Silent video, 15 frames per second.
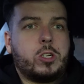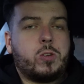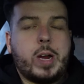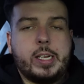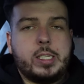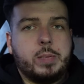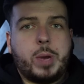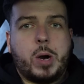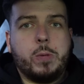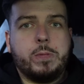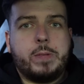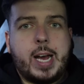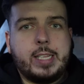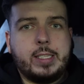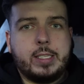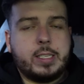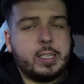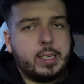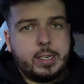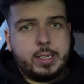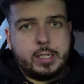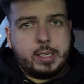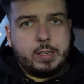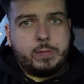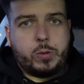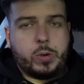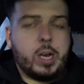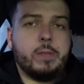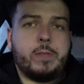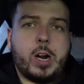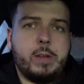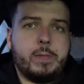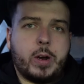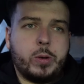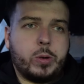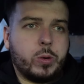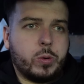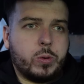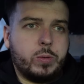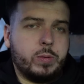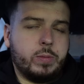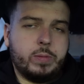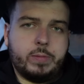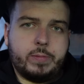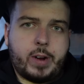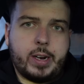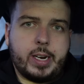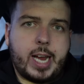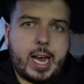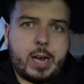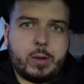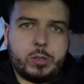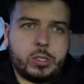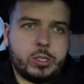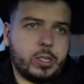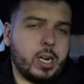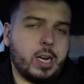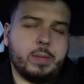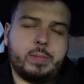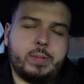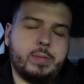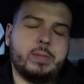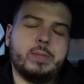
Credit to Bolton fans. Thought they were very vocal, very loud, stood up,